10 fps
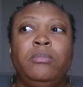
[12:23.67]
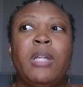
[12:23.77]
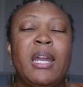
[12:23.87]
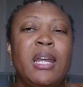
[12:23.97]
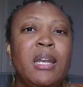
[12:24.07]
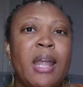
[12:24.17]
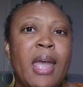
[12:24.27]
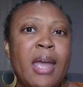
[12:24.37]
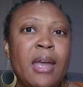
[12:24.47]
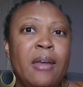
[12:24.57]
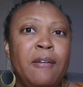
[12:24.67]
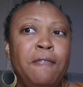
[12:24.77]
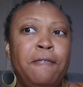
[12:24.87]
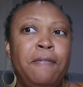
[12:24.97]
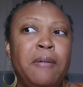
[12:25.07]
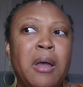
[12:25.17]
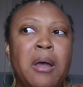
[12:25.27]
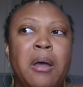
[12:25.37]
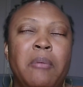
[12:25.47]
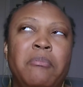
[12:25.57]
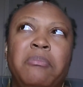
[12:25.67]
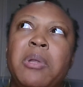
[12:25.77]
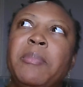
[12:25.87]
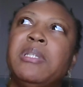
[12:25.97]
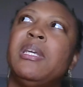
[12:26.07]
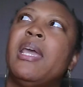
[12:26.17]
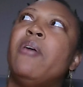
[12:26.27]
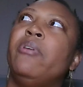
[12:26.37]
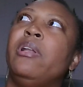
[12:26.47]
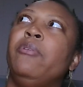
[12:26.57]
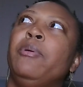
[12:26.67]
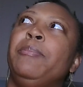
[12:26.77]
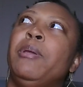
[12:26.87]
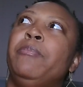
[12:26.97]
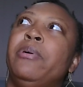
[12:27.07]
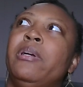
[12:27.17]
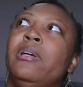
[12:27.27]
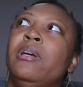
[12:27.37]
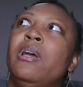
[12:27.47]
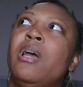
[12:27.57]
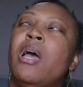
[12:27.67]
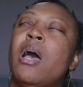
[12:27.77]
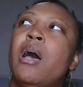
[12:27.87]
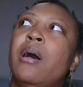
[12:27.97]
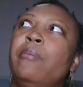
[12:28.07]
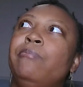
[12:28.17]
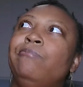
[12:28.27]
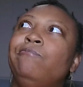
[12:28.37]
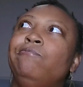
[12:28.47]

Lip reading: they didn't have, let me see how well it would be put. Um,